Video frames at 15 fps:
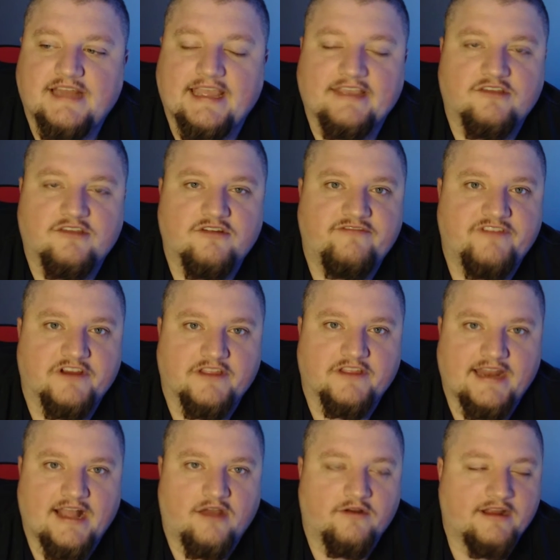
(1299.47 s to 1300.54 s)
I couldn't figure that
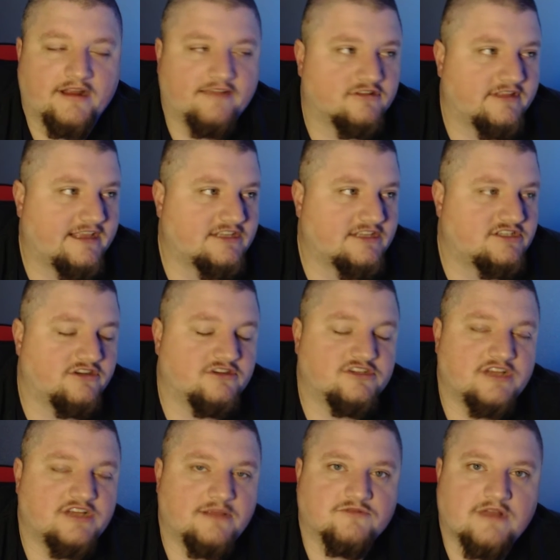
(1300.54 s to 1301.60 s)
out. After last year,
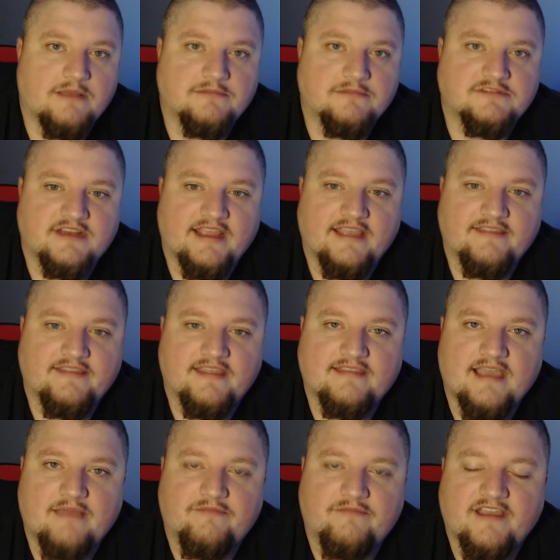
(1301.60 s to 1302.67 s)
James Robinson had that
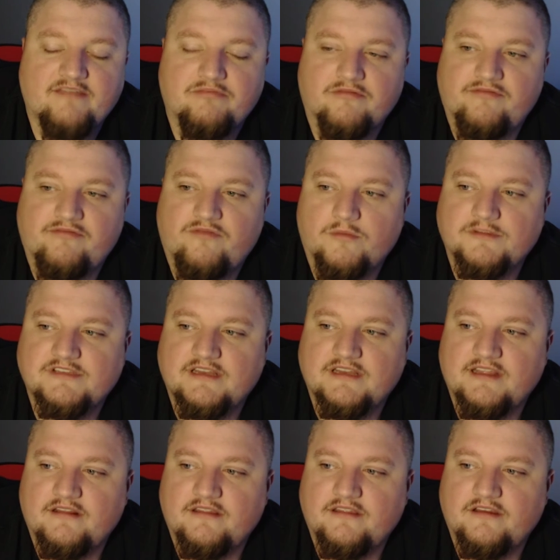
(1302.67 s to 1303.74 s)
top 5 performance at the
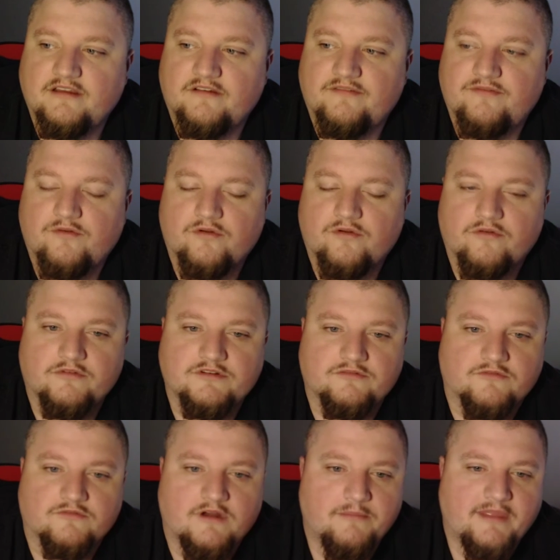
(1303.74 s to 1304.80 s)
end of the year for
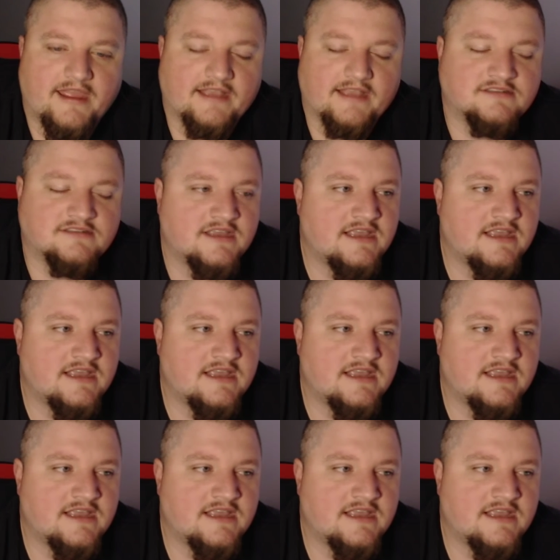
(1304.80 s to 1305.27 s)
running backs,